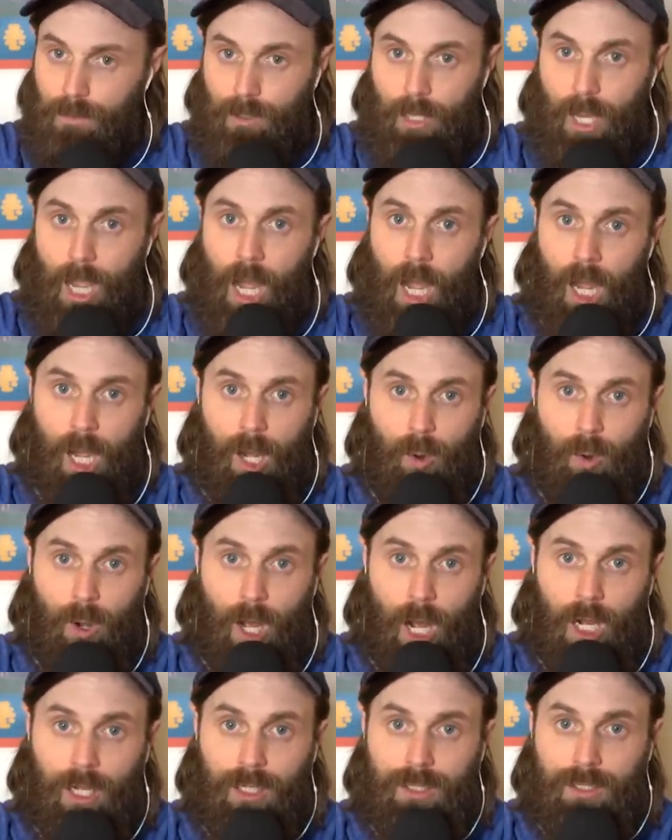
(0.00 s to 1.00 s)
yeah,
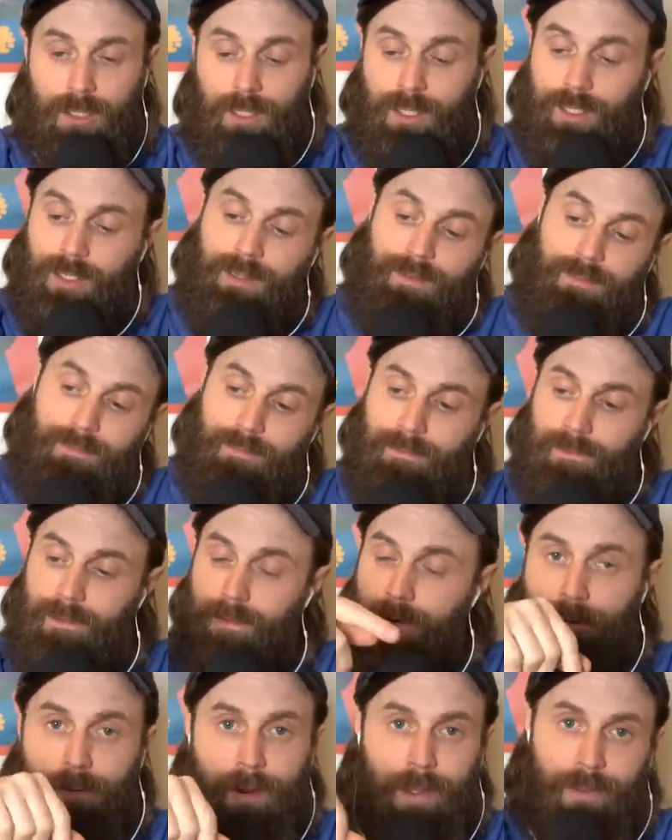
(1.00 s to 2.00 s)
well,
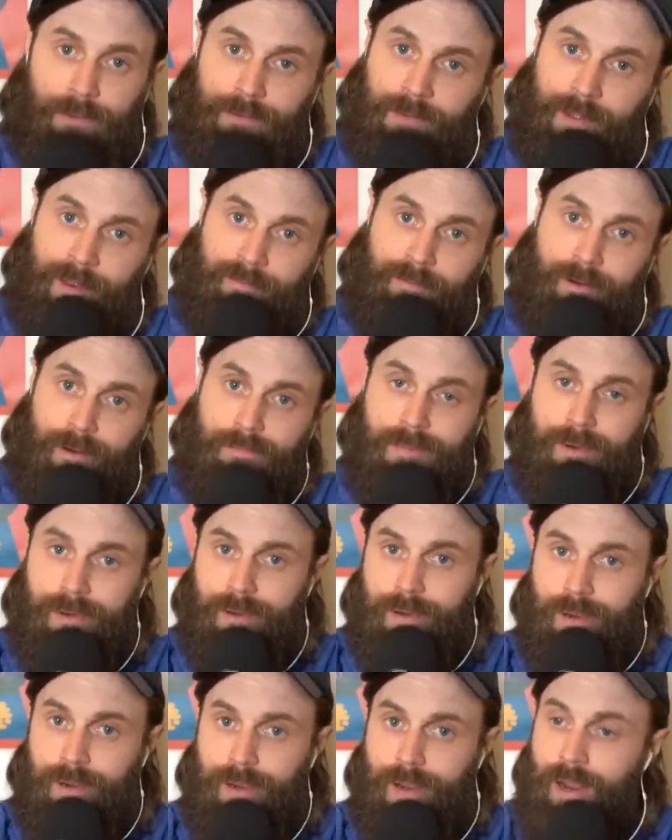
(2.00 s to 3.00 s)
you know who I learned that from?
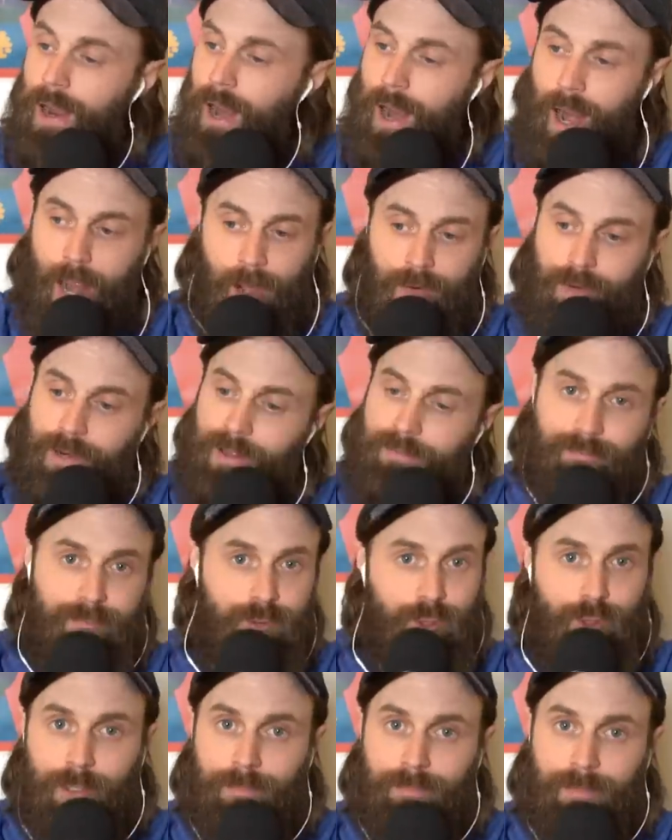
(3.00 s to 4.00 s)
I learned that
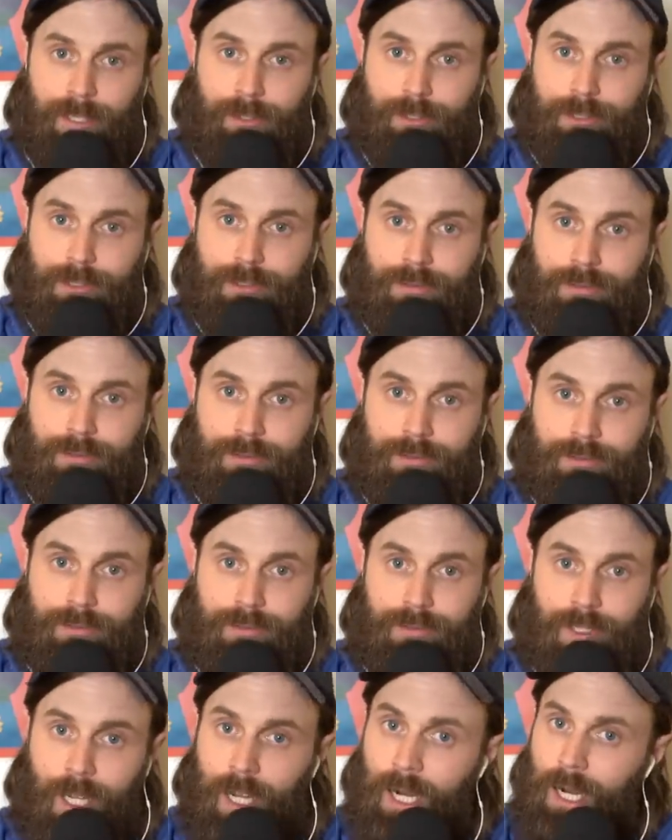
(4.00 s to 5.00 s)
from Jordan Peterson.
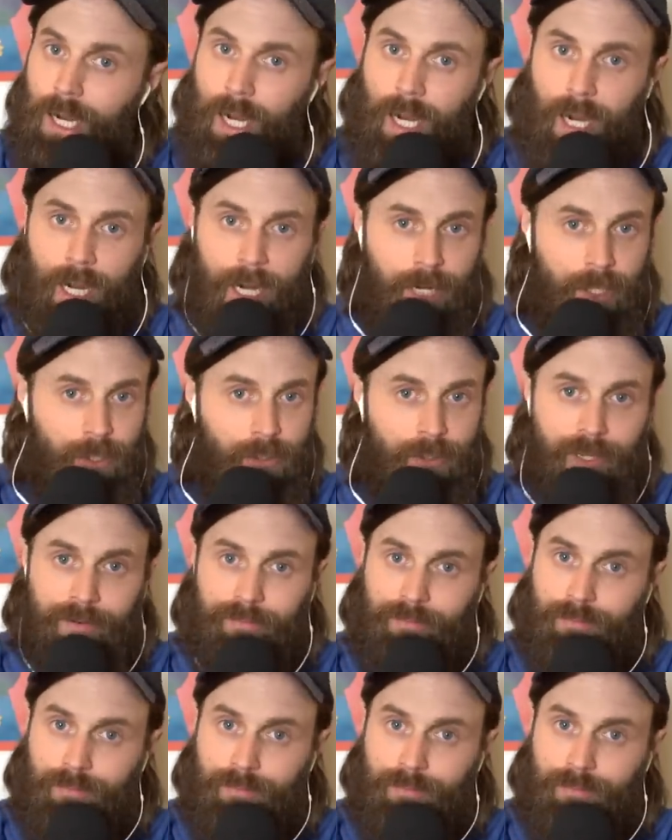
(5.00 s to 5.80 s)
And